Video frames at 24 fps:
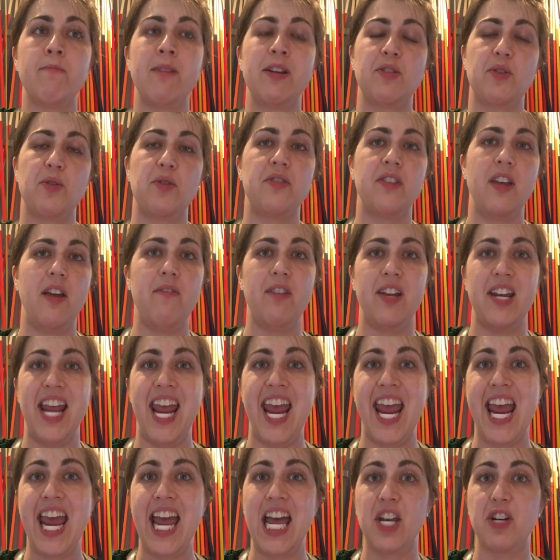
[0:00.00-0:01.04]
measure 7
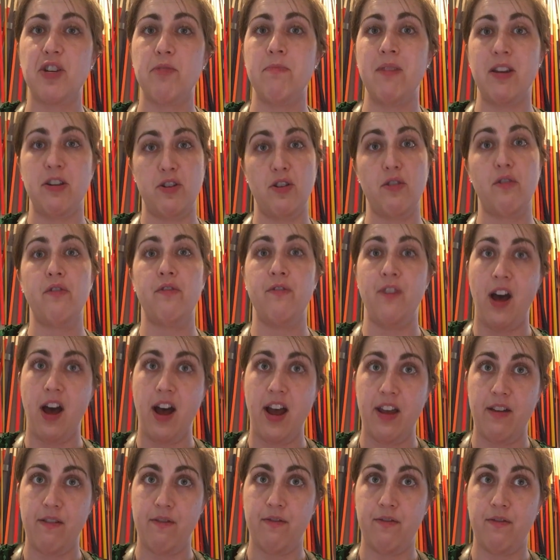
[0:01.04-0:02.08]
and measure
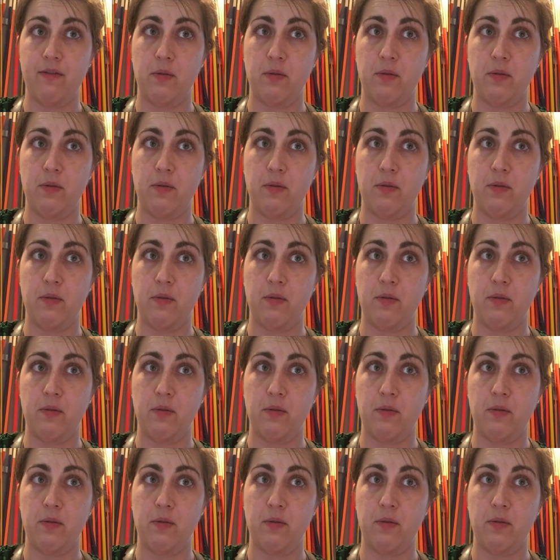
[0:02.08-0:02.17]
5.